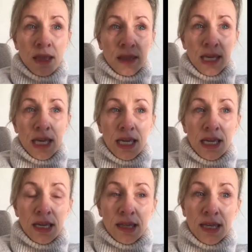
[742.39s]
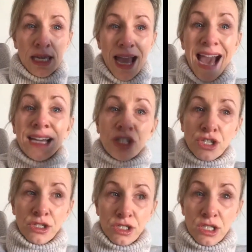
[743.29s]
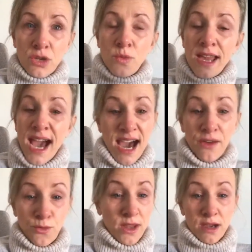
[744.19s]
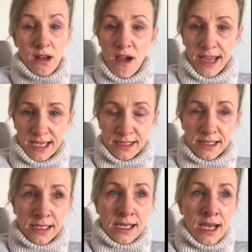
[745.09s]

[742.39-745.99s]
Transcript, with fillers: the actions that we have with a client.